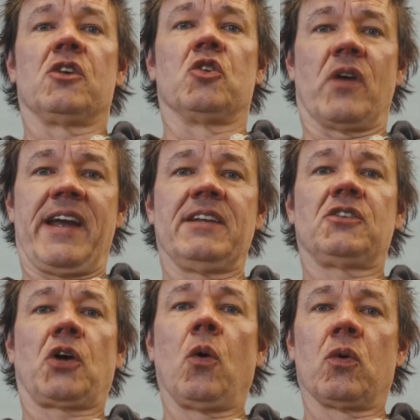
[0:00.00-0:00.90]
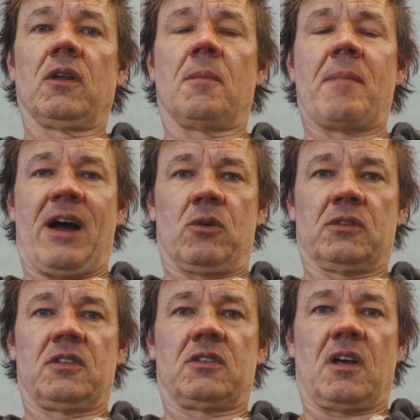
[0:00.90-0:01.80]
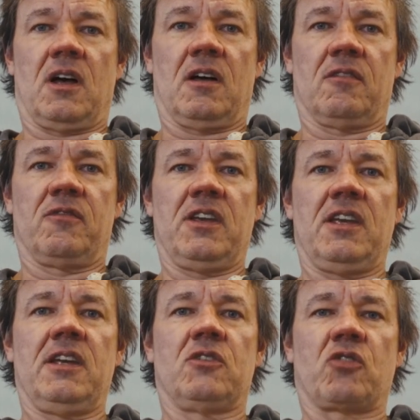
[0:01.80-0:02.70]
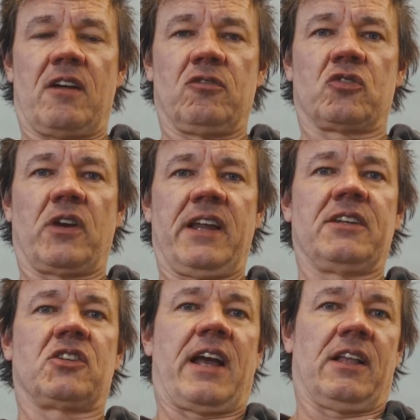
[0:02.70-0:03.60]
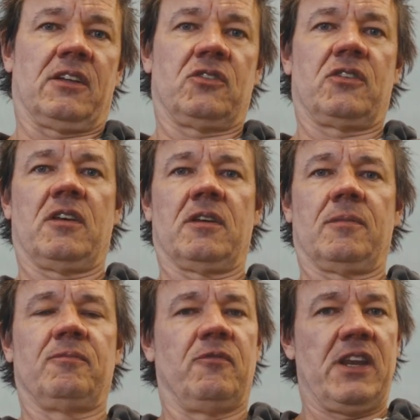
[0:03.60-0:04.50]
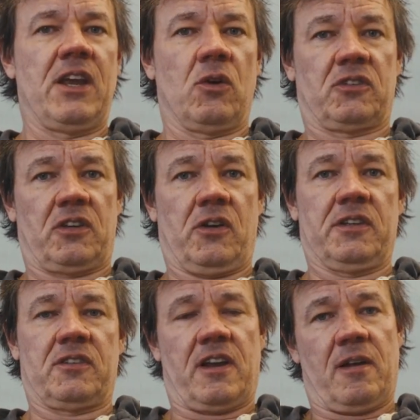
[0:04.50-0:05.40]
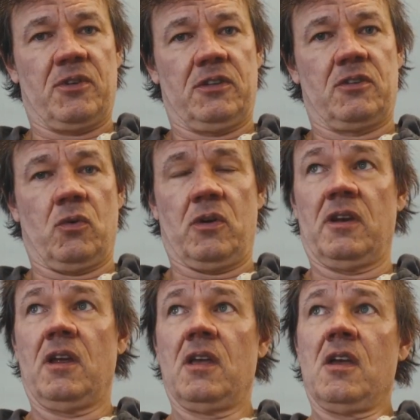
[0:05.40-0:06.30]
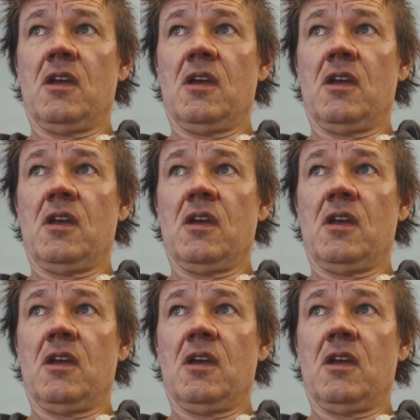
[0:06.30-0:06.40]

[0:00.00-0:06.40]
grand total amounts of the Travel Trading Challenge, the video series that I've been doing